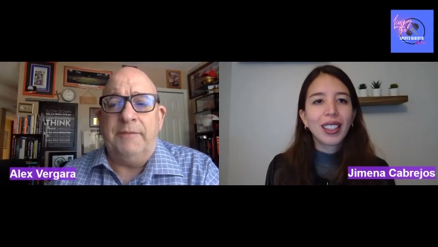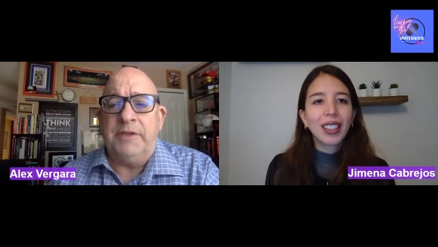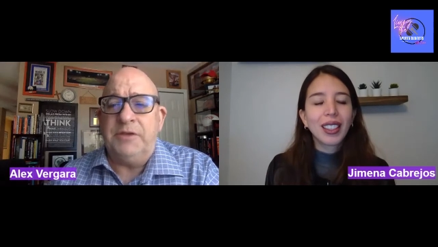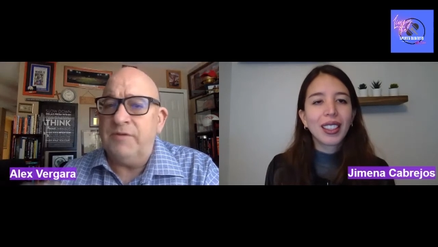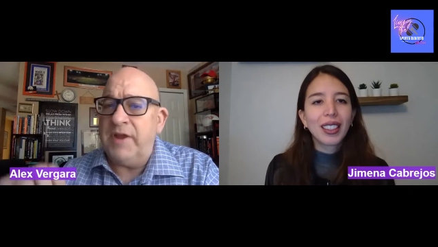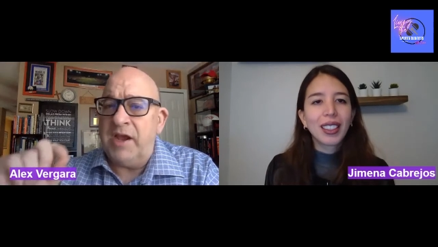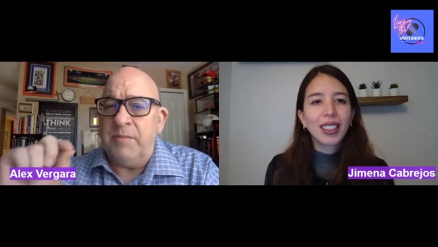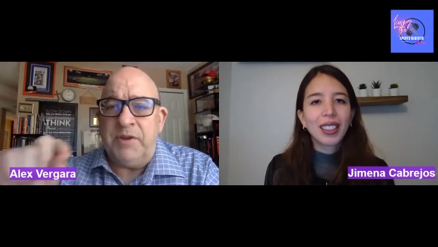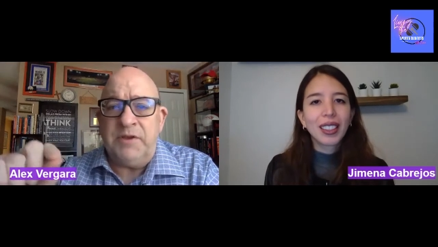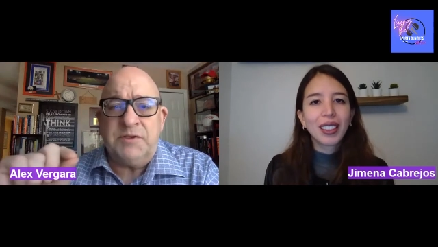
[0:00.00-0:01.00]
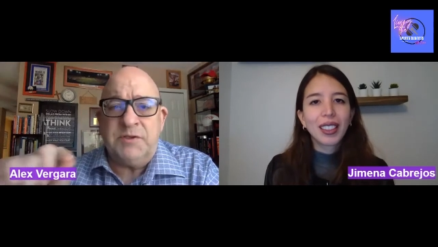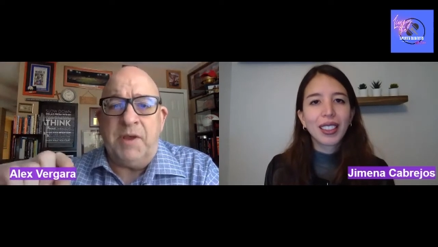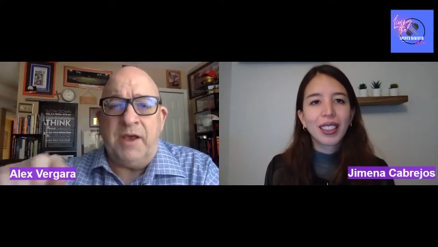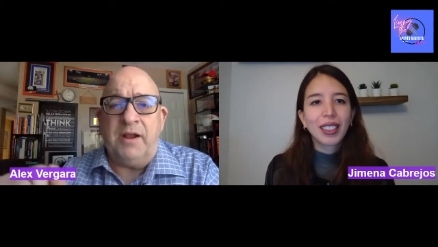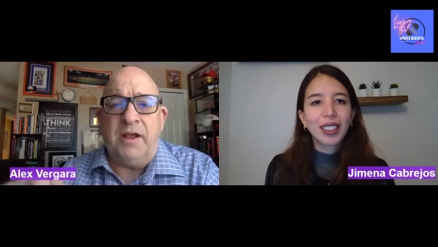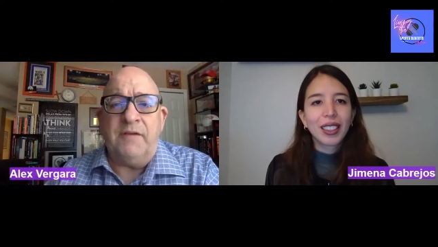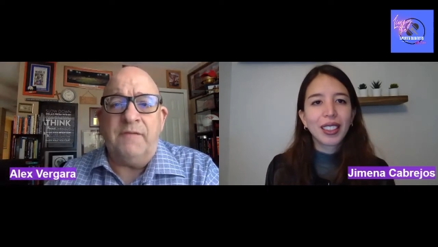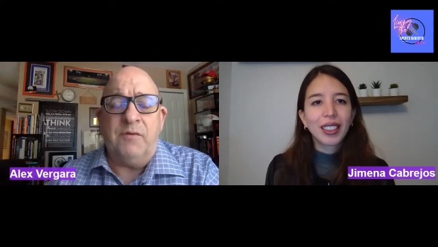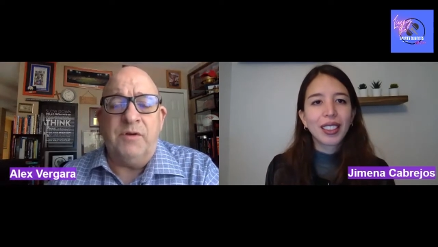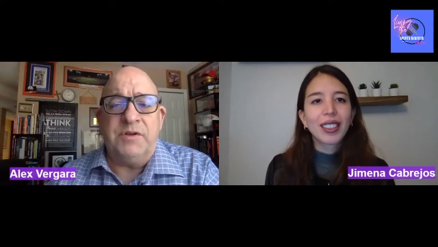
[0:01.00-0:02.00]
Speaker 1: that you've got to be spot on
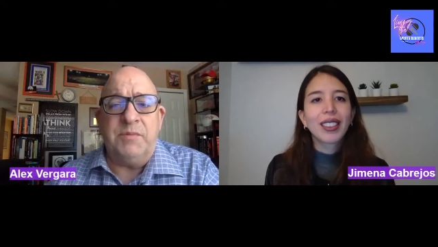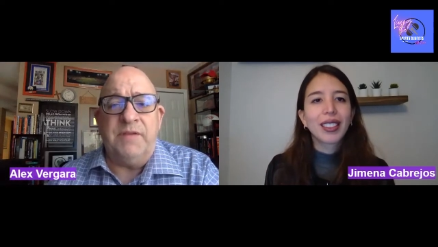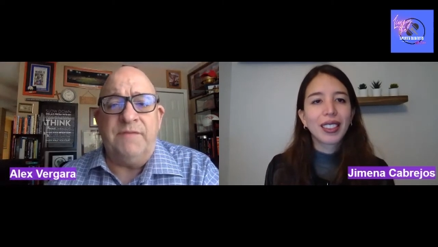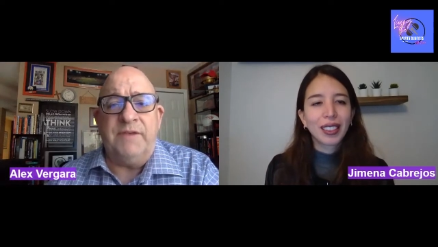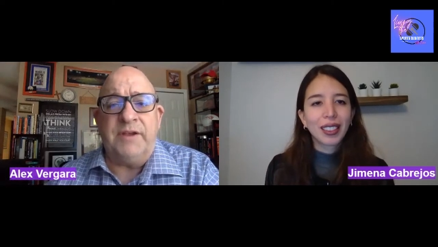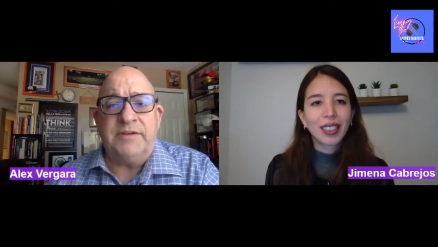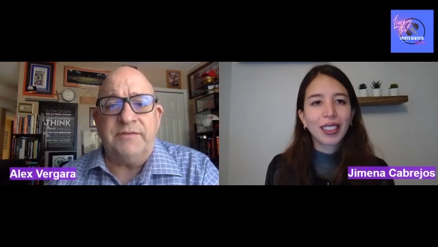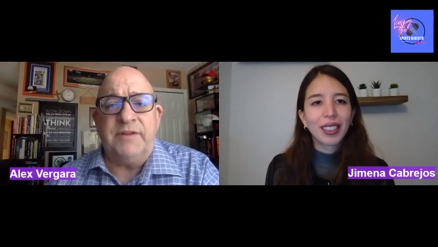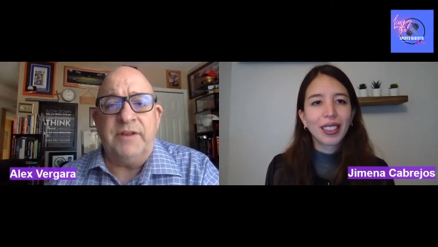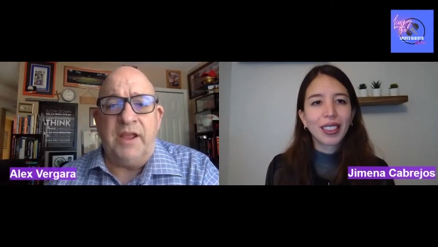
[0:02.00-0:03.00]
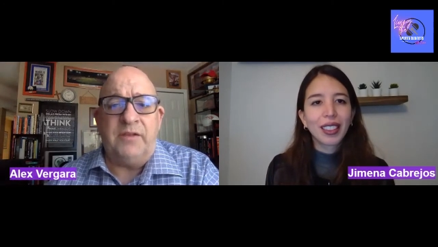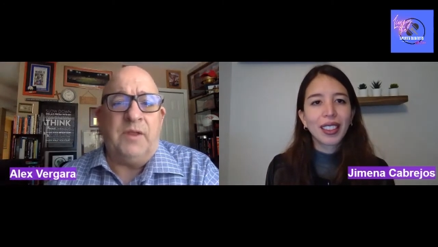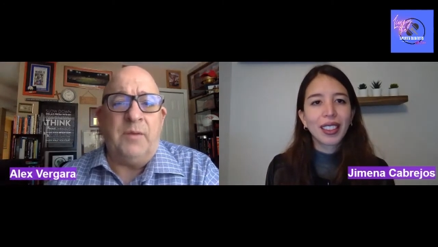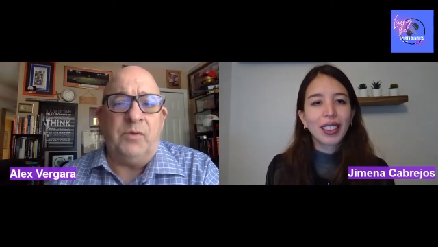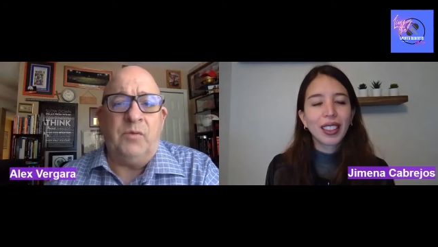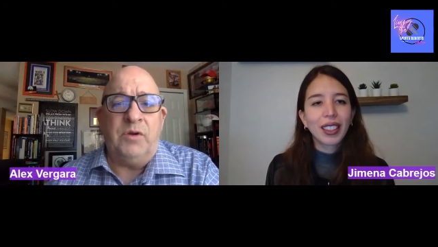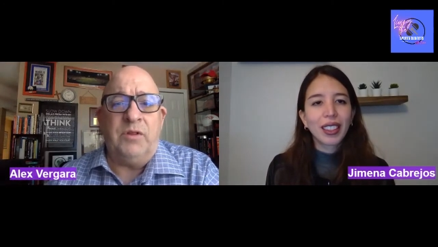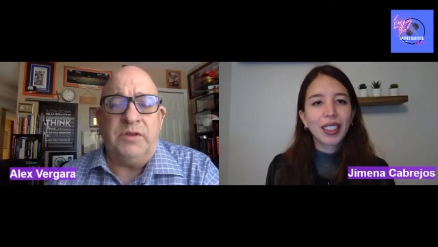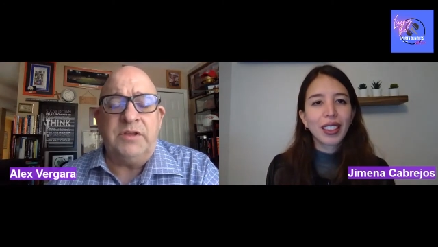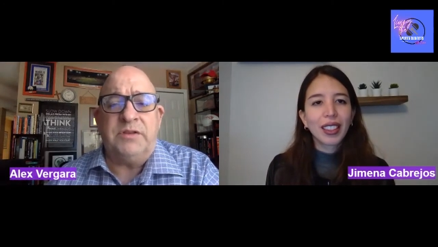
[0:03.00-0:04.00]
for it to be effective and that that was one of
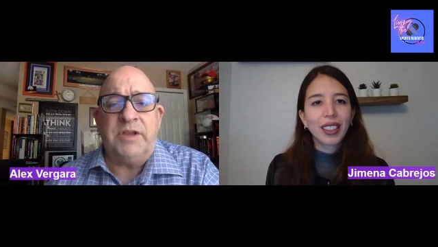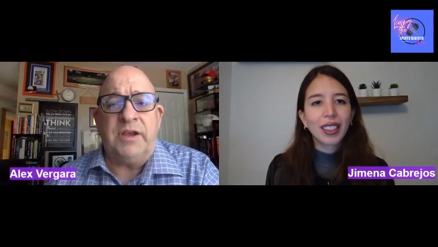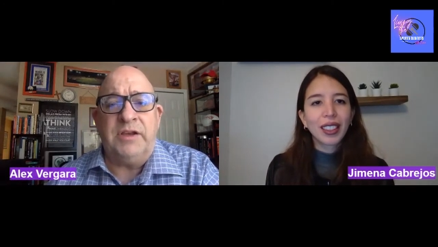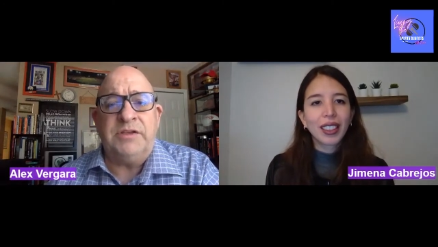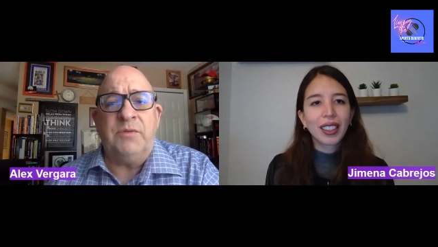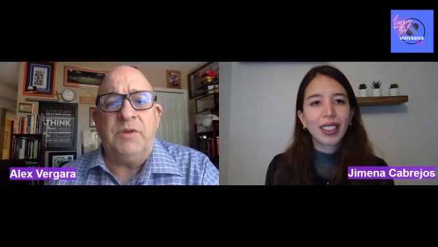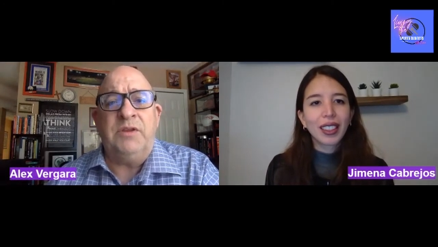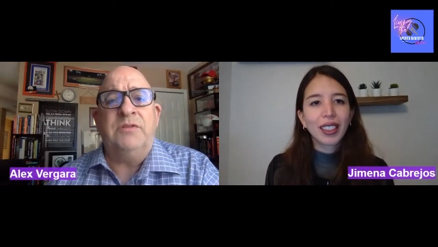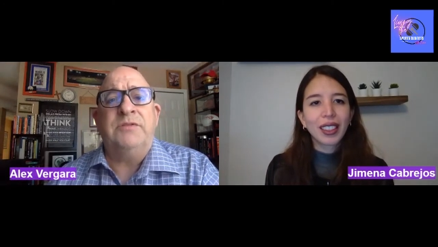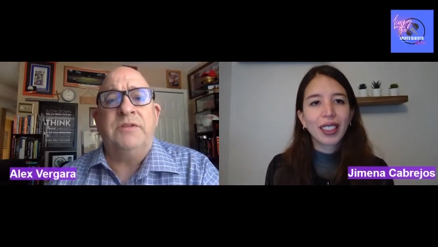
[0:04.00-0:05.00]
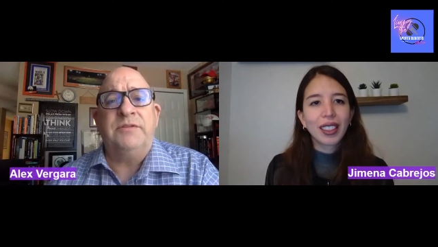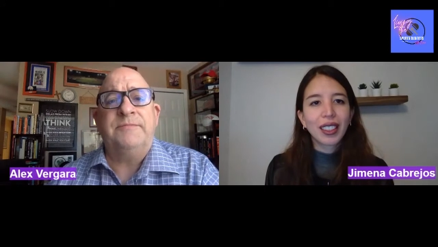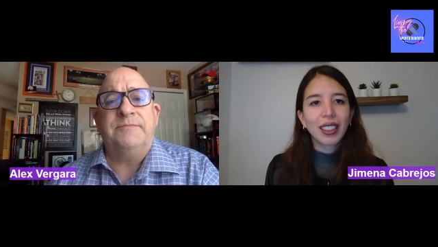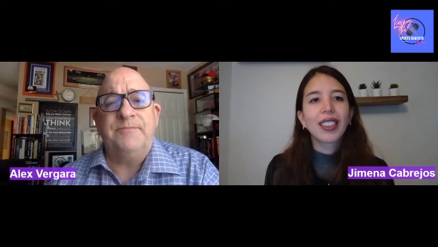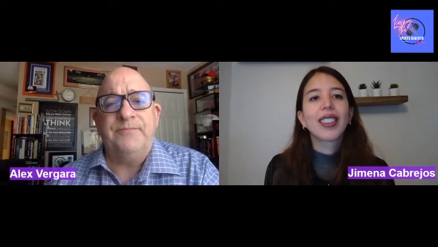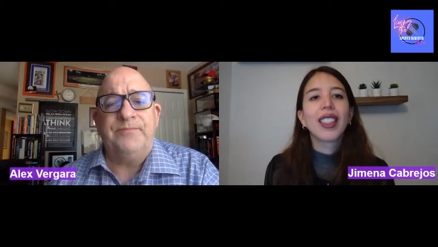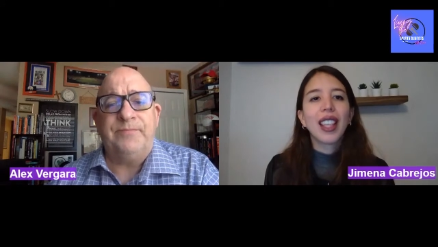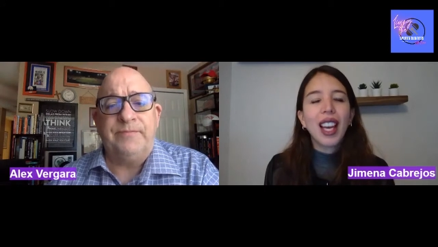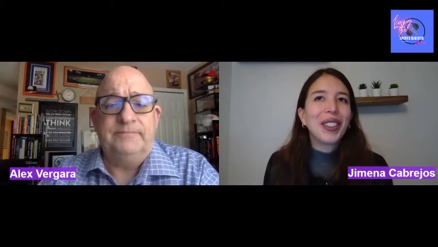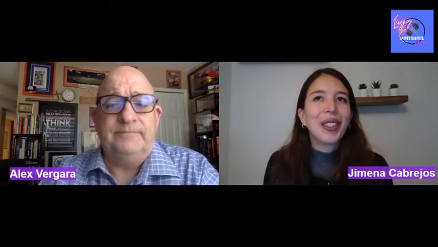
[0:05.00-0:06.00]
the t- techniques that we used
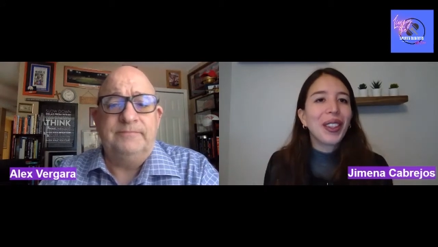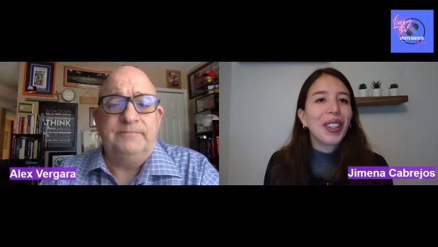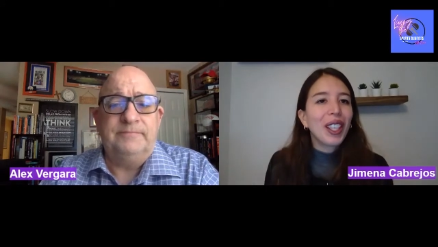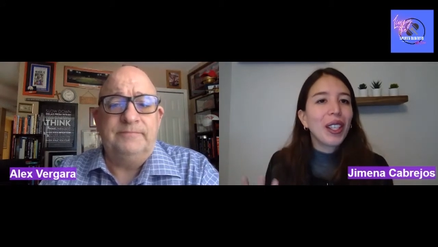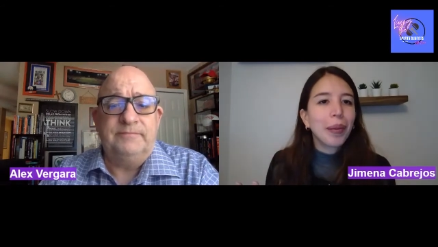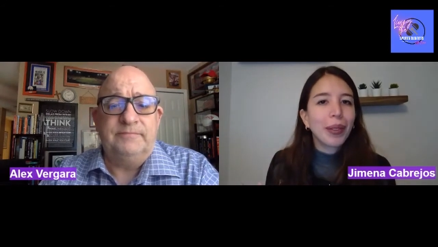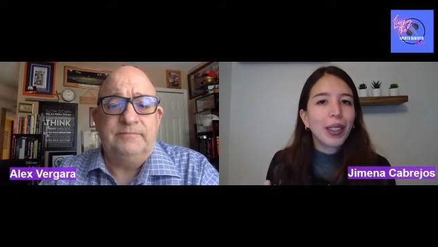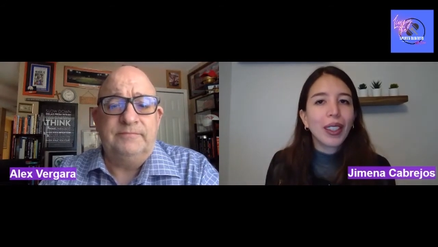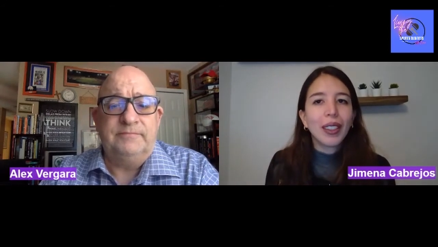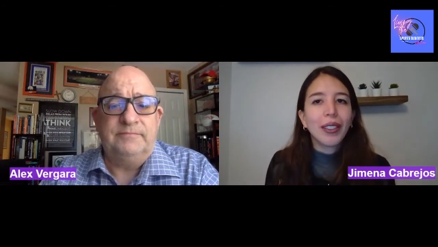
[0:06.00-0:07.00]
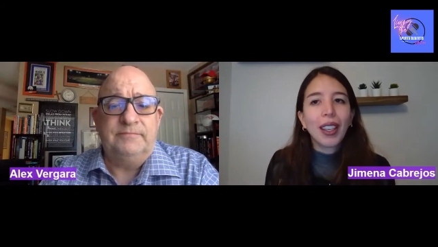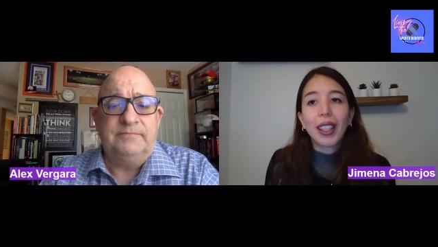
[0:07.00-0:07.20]
Speaker 2: do you think of, of a